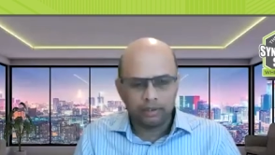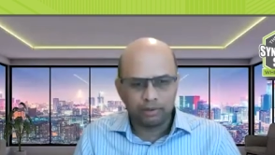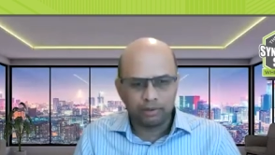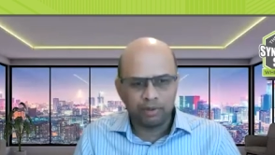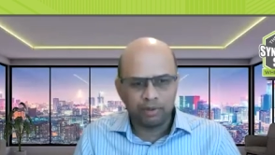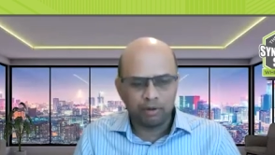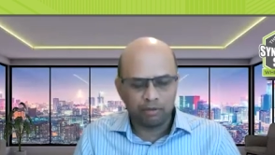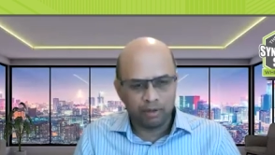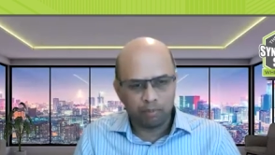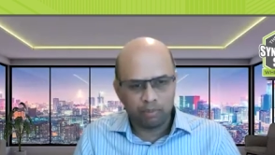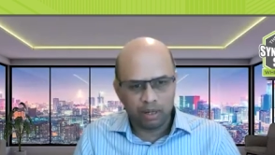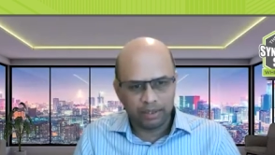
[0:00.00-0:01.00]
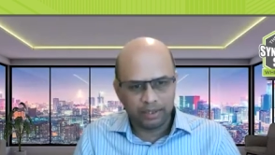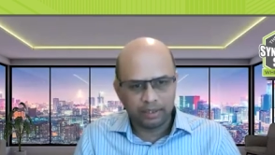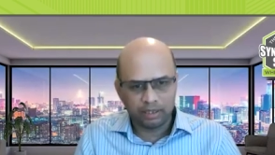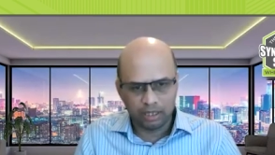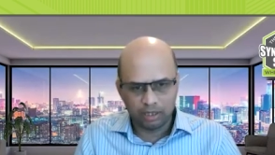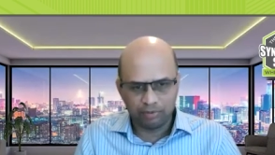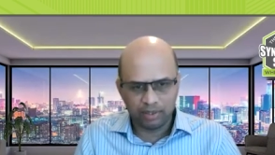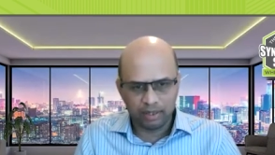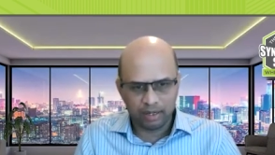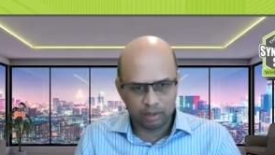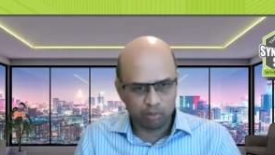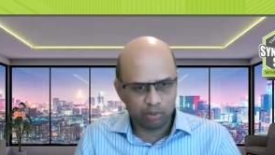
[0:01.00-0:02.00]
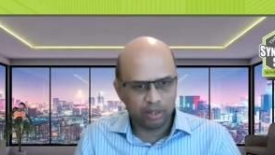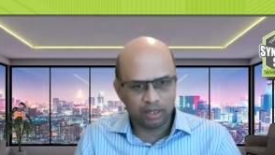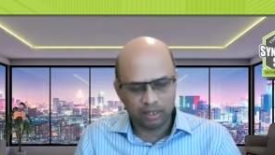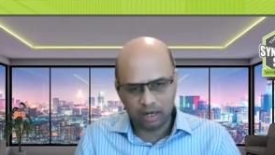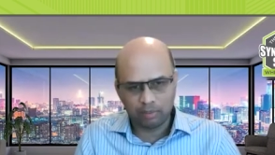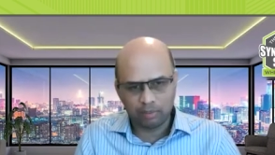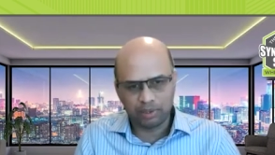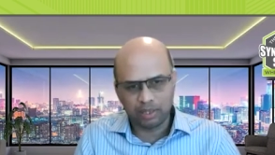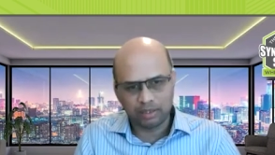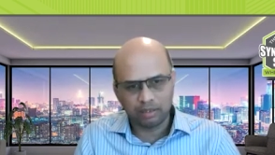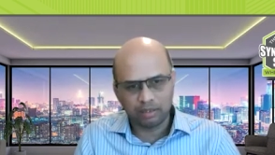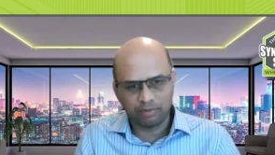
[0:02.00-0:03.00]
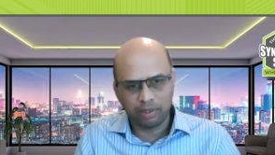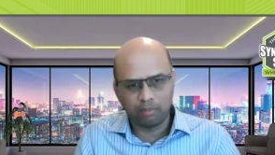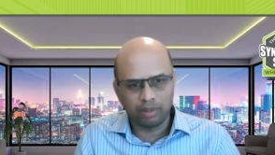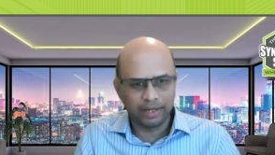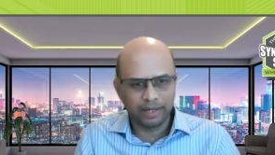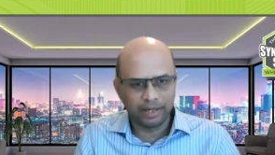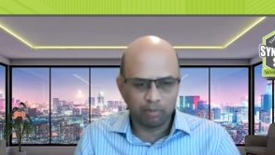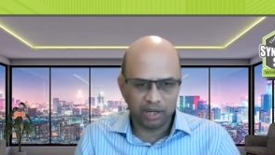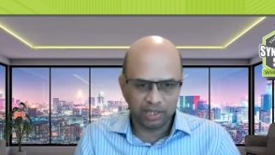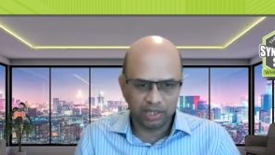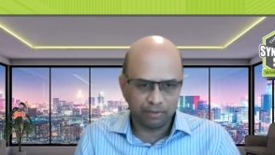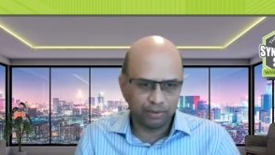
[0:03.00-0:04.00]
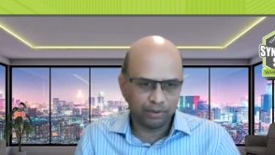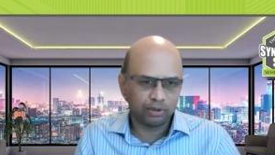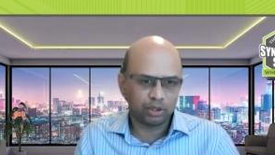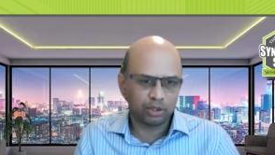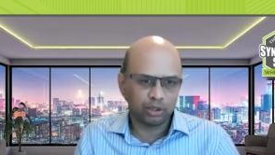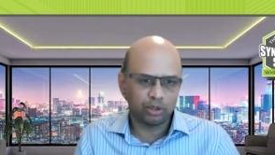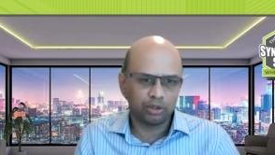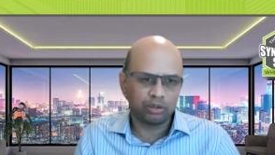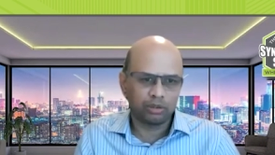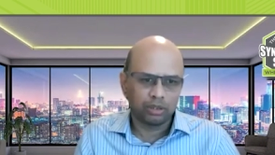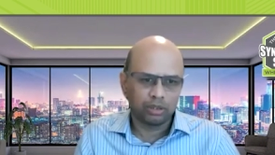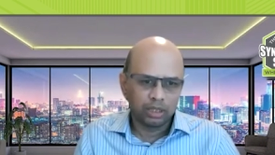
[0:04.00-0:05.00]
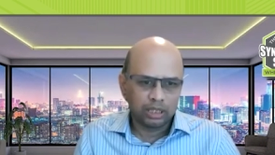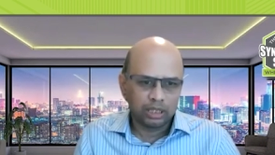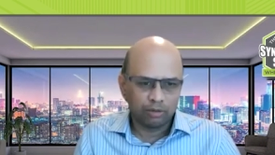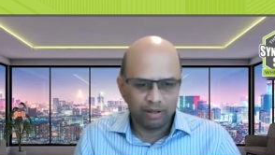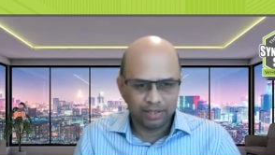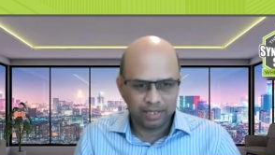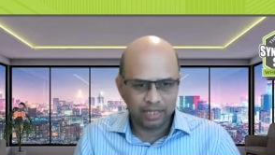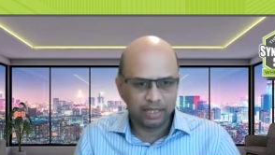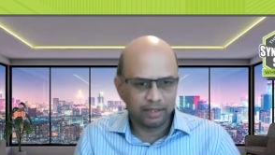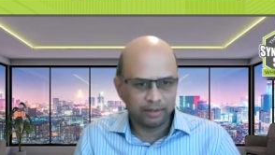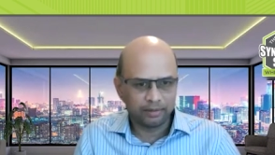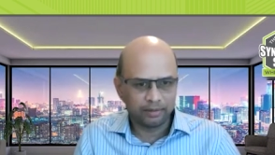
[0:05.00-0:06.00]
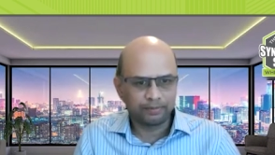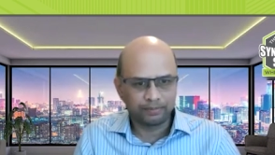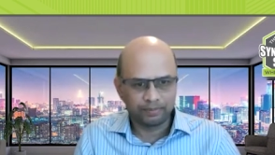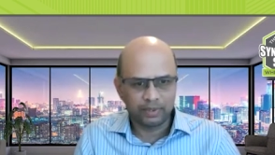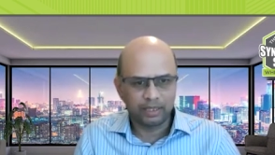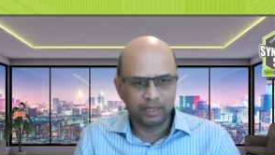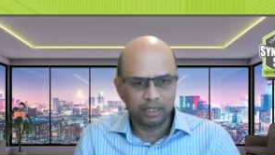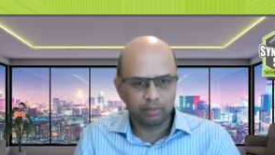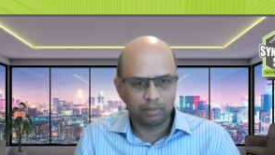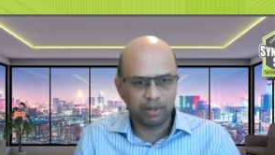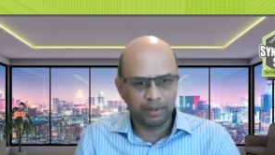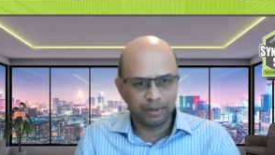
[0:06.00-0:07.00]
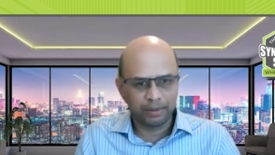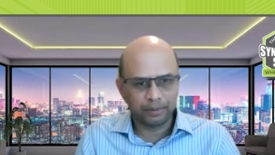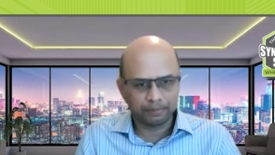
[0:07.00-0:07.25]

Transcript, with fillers: We're, we're planning. Uh, we are exploring other options from lending point of view. So we'll see, you know, at this point.